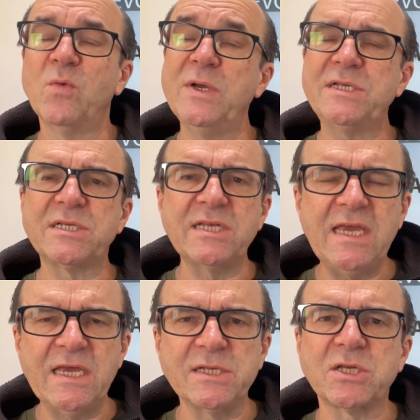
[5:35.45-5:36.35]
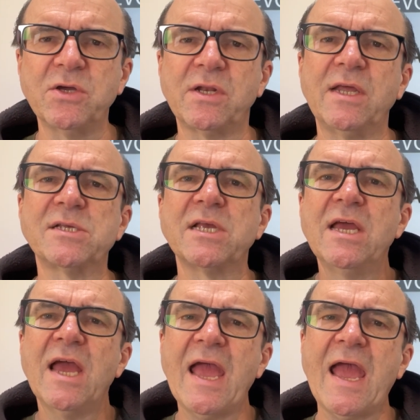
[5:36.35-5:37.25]
We see his goodness,
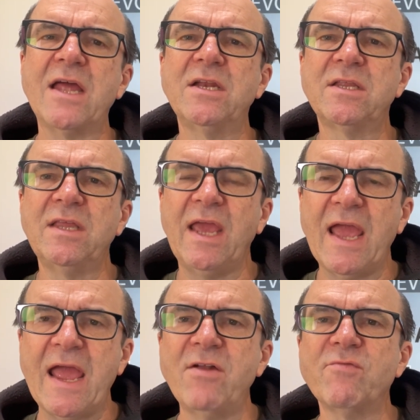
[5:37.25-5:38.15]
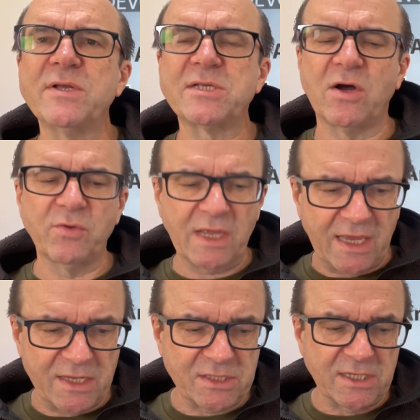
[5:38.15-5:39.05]
and the end result
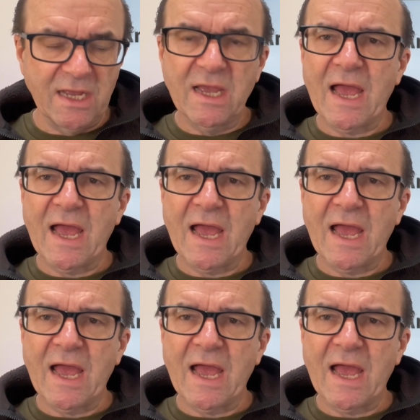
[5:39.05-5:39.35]
is